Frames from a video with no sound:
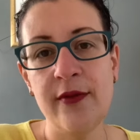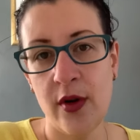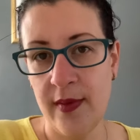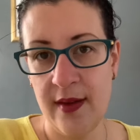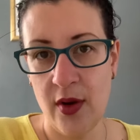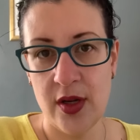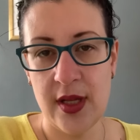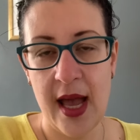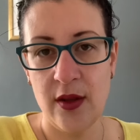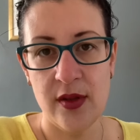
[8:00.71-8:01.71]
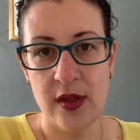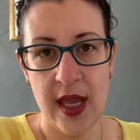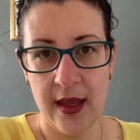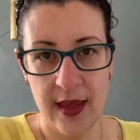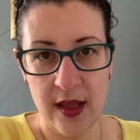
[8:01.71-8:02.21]
for weavers. I don't
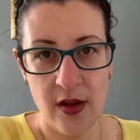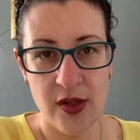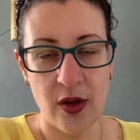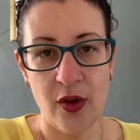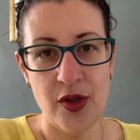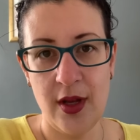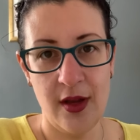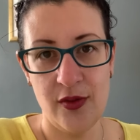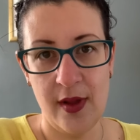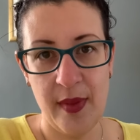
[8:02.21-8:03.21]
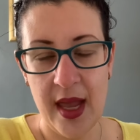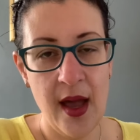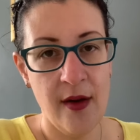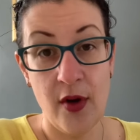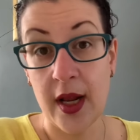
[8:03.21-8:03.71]
think knitters or crocheters will be
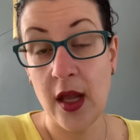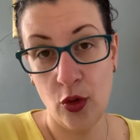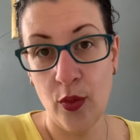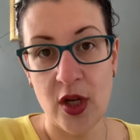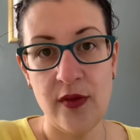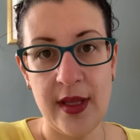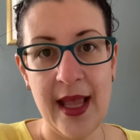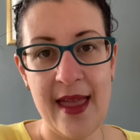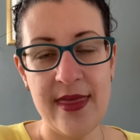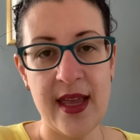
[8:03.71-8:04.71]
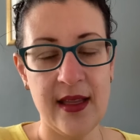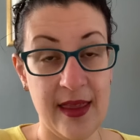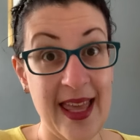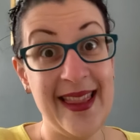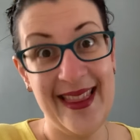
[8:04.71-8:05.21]
working too much with that
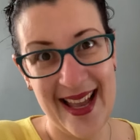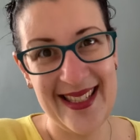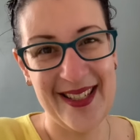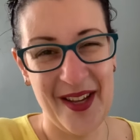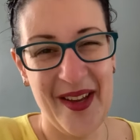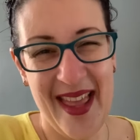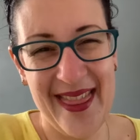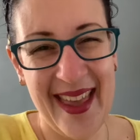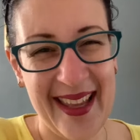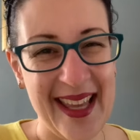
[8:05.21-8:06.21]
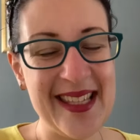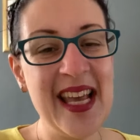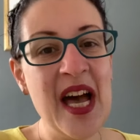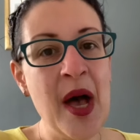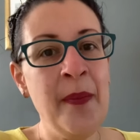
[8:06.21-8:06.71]
thinness rather than thickness.
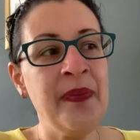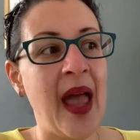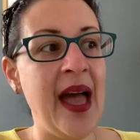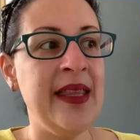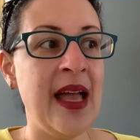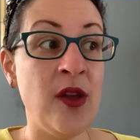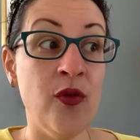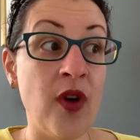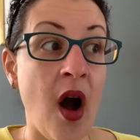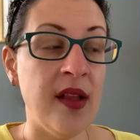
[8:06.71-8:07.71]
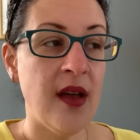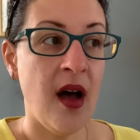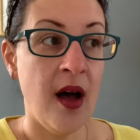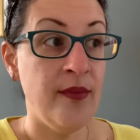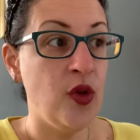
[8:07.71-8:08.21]
And then you've got
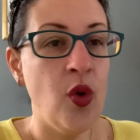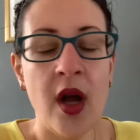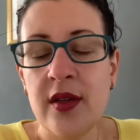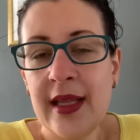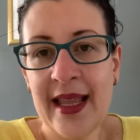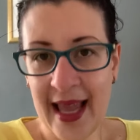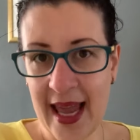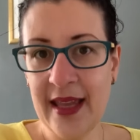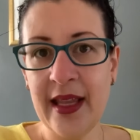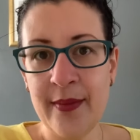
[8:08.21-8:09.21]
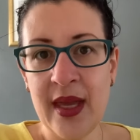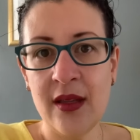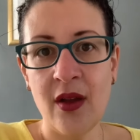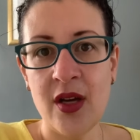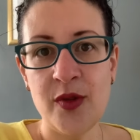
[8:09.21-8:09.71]
280
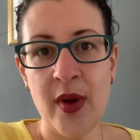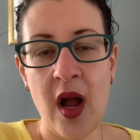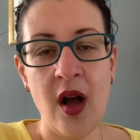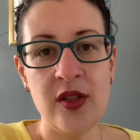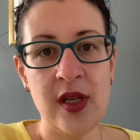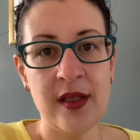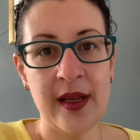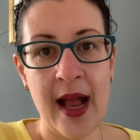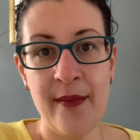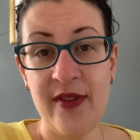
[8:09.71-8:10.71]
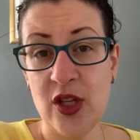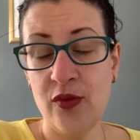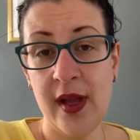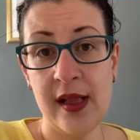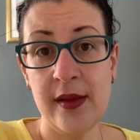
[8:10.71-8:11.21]
meters per 100 gram, which
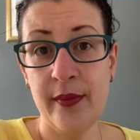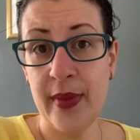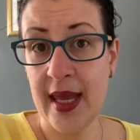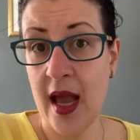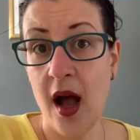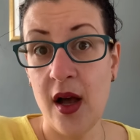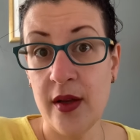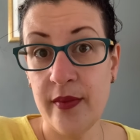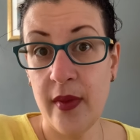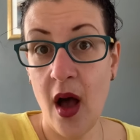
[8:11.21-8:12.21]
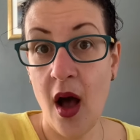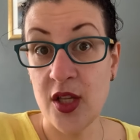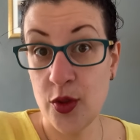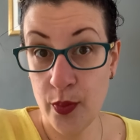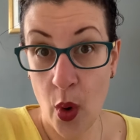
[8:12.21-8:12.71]
will be a
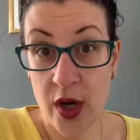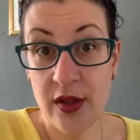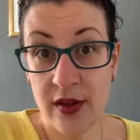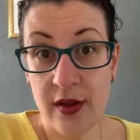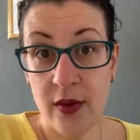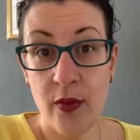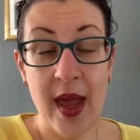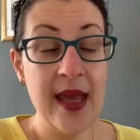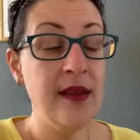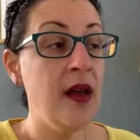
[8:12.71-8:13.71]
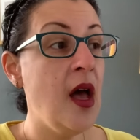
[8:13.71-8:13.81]
sport weight.